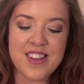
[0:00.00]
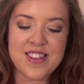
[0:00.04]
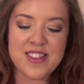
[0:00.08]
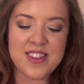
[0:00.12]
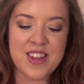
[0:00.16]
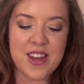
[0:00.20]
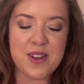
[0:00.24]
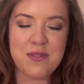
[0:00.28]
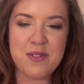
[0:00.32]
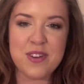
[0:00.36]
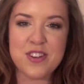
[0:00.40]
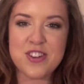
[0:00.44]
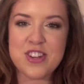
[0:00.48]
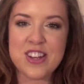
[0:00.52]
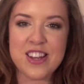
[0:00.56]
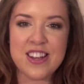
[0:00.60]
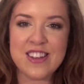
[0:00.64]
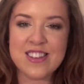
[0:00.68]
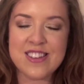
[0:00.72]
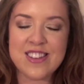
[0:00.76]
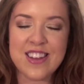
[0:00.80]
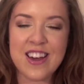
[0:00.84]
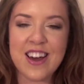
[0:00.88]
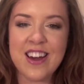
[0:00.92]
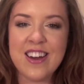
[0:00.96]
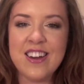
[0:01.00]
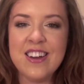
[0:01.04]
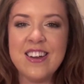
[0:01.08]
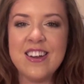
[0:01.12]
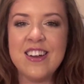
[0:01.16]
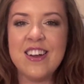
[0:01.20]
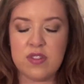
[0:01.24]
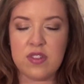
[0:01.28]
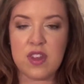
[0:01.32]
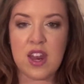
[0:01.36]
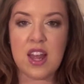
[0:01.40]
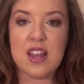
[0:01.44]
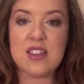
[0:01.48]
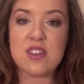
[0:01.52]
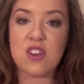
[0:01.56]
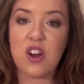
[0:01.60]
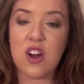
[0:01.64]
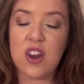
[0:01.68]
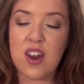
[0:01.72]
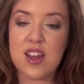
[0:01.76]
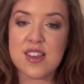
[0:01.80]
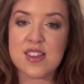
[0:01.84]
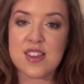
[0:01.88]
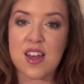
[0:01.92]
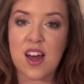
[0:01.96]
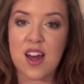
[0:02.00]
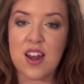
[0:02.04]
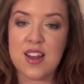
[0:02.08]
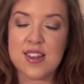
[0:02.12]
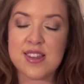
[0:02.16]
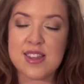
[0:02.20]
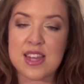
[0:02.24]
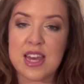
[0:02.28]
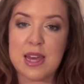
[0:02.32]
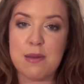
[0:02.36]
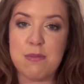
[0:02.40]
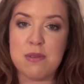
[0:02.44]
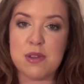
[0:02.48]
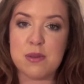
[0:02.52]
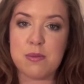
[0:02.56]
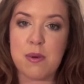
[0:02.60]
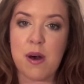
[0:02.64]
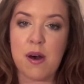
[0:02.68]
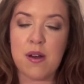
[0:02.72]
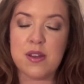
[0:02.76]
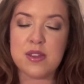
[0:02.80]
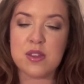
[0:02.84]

It's so much easier. And it's got a nice colour scheme as well.